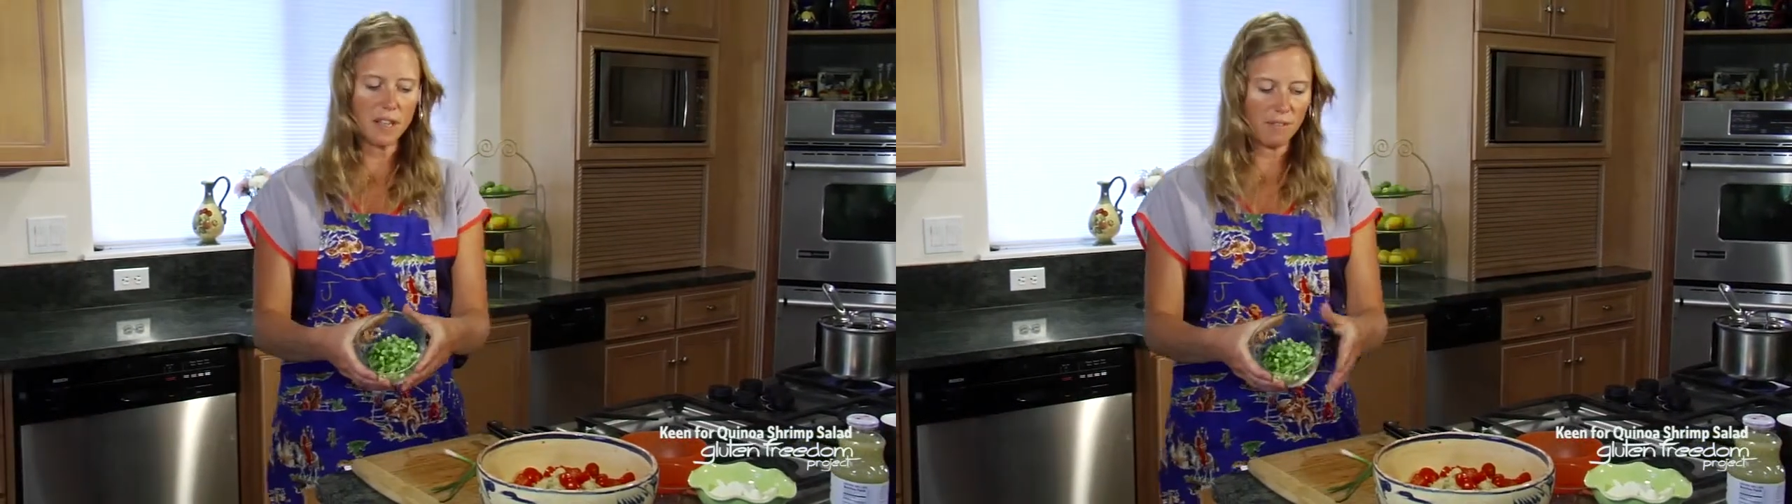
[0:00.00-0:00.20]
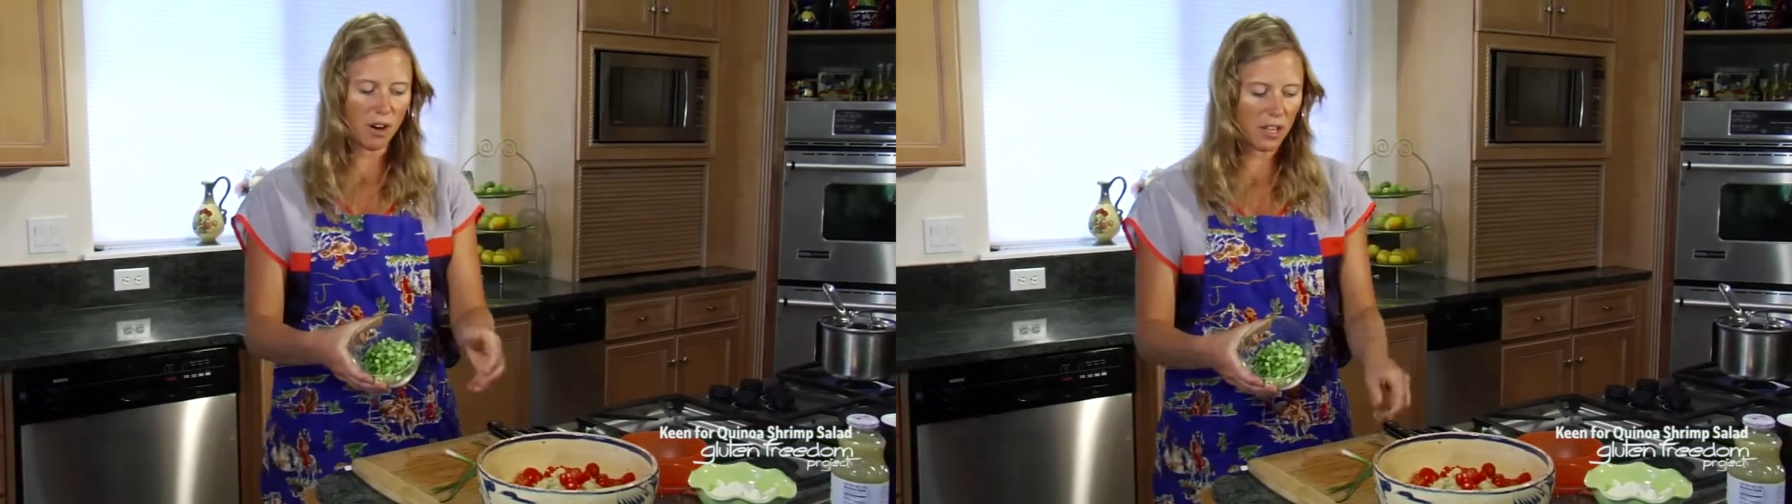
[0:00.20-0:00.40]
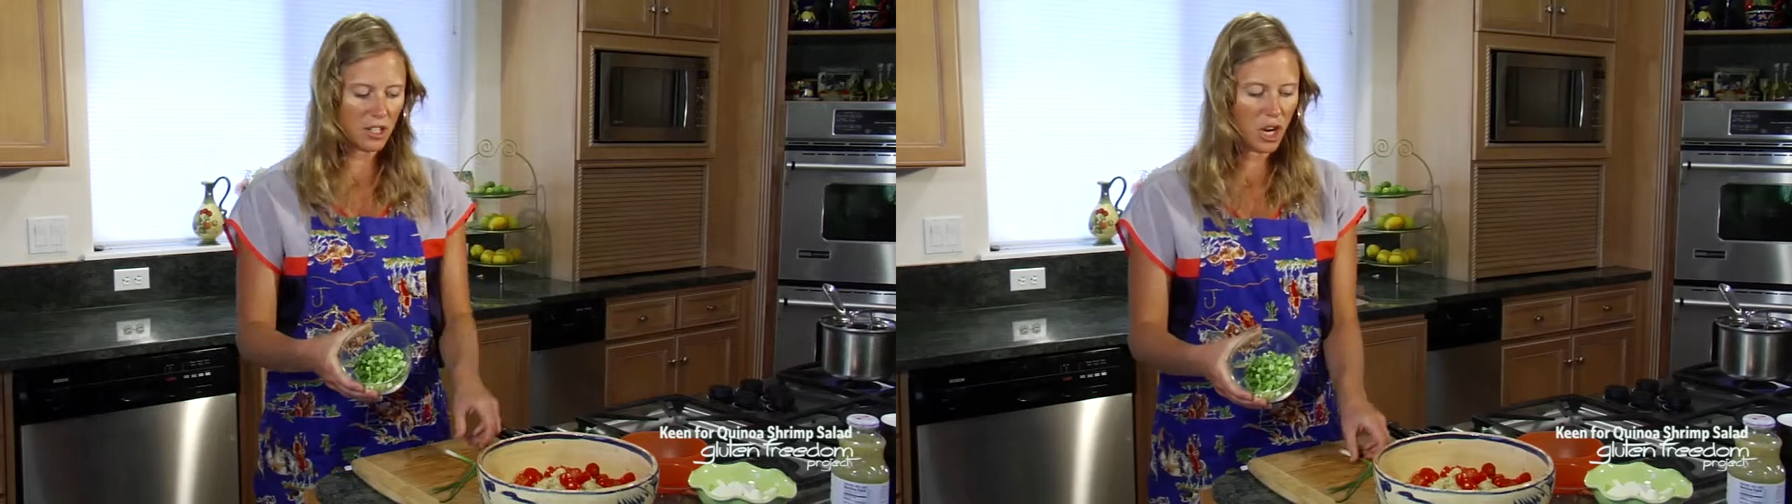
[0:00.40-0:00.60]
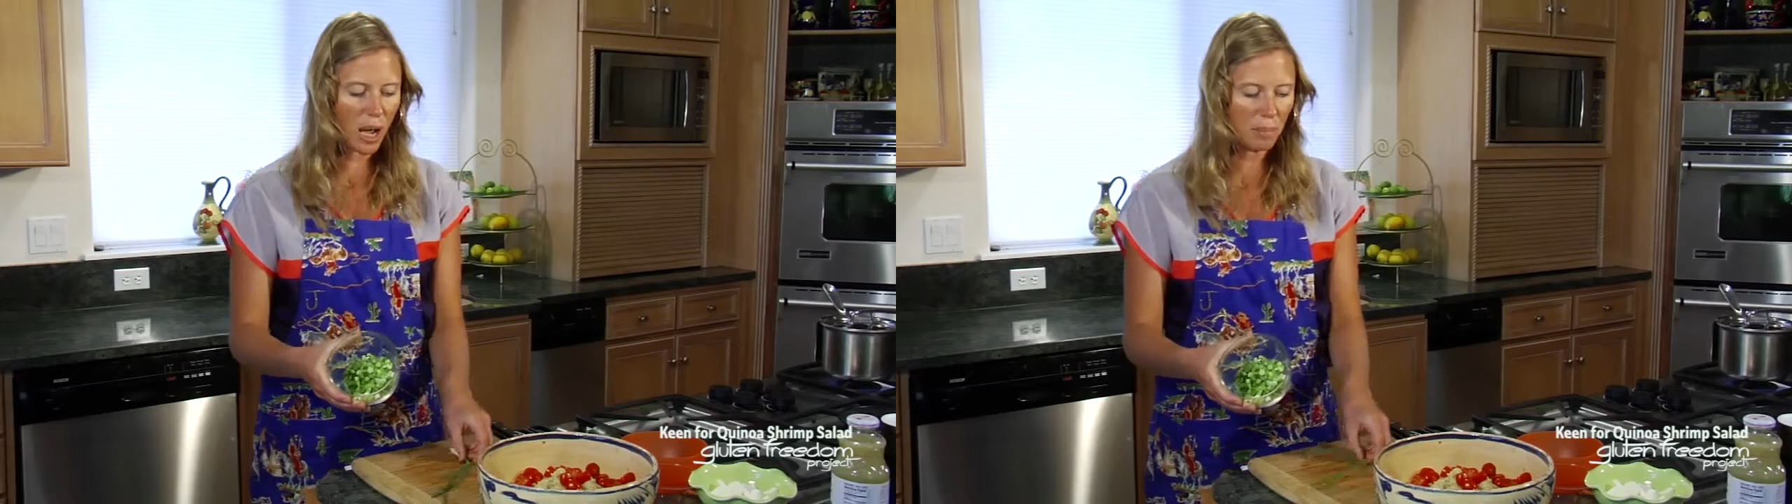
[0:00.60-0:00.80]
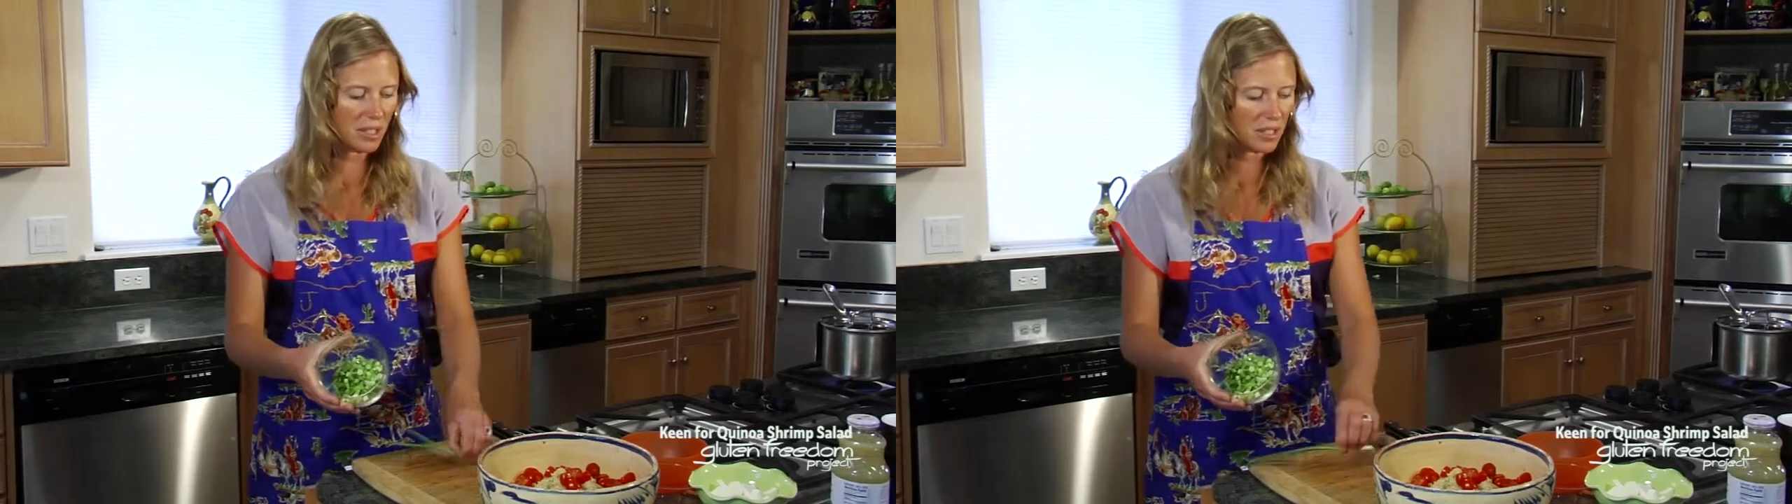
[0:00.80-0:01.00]
I've already
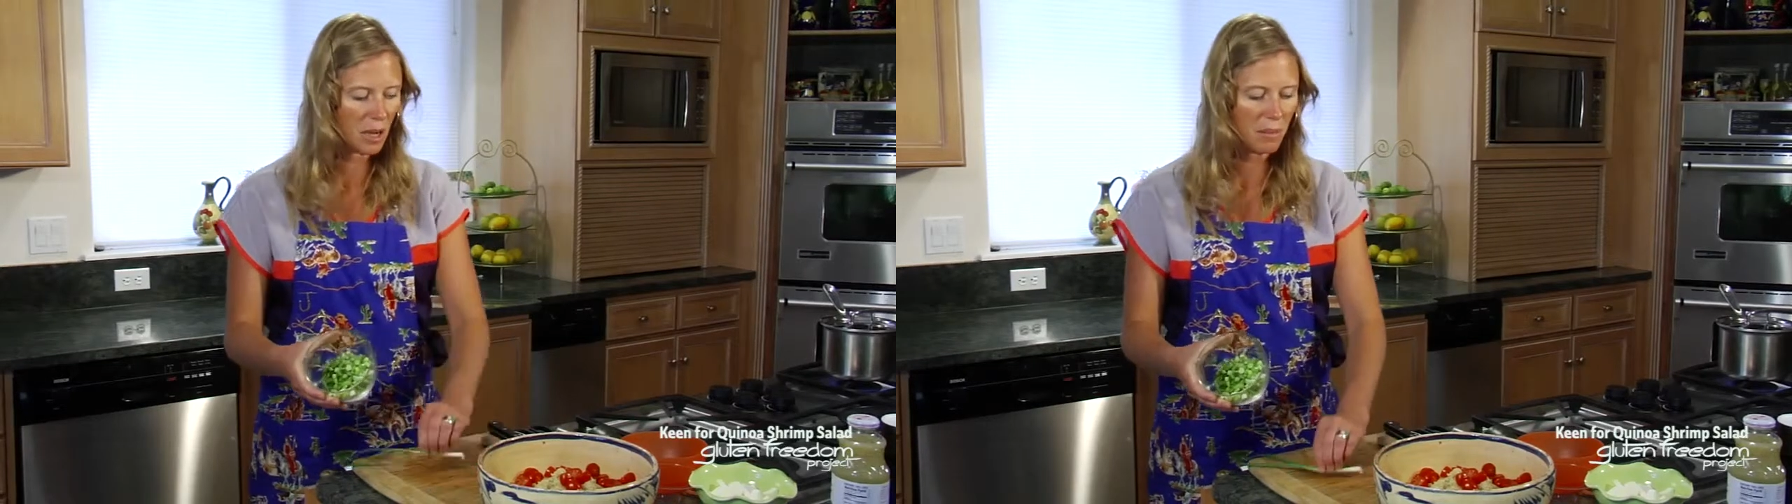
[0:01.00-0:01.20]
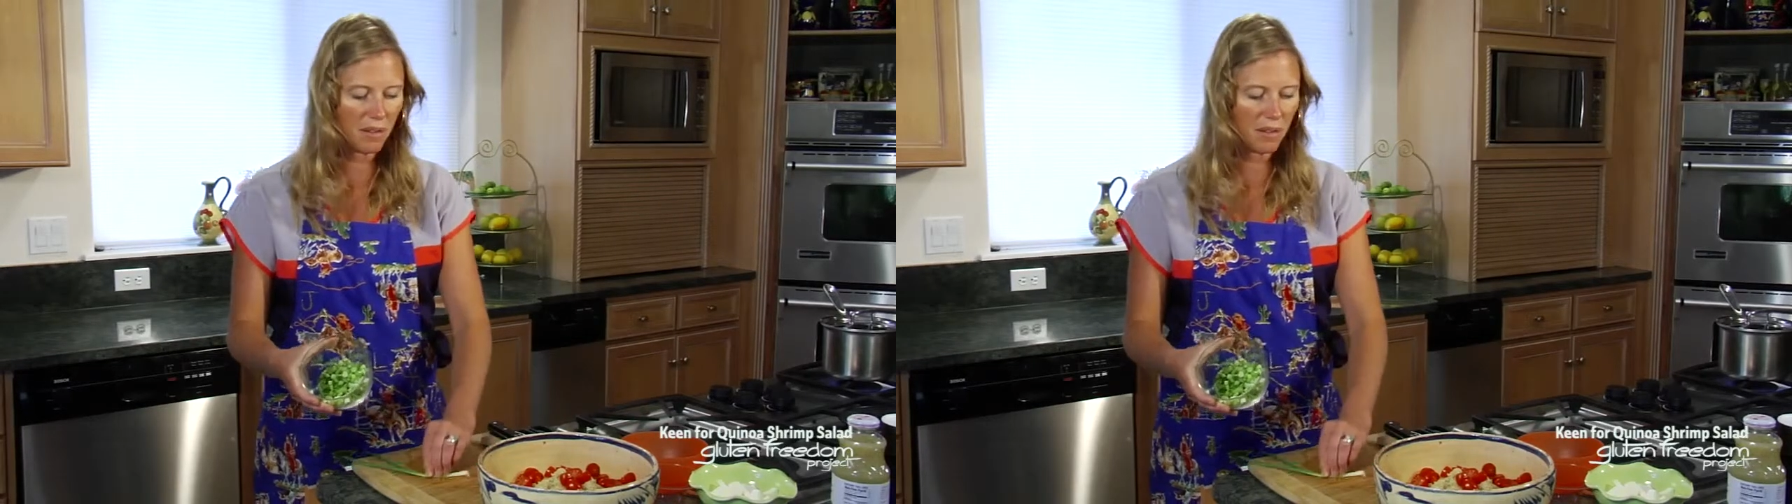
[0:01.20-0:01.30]
chopped some.